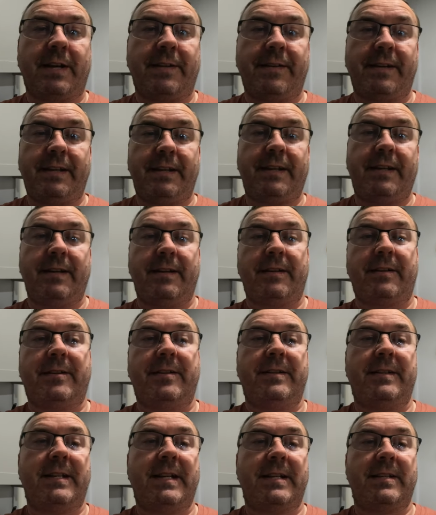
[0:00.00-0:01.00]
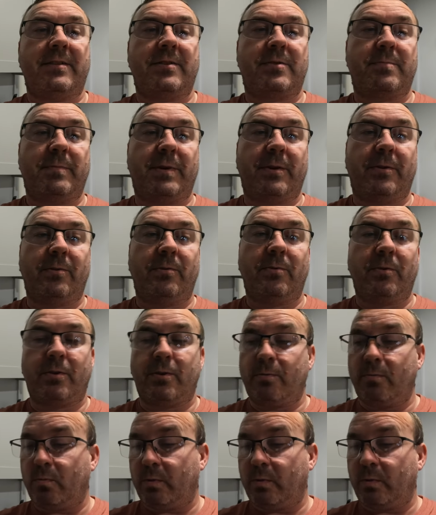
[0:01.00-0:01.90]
and the condensed milk,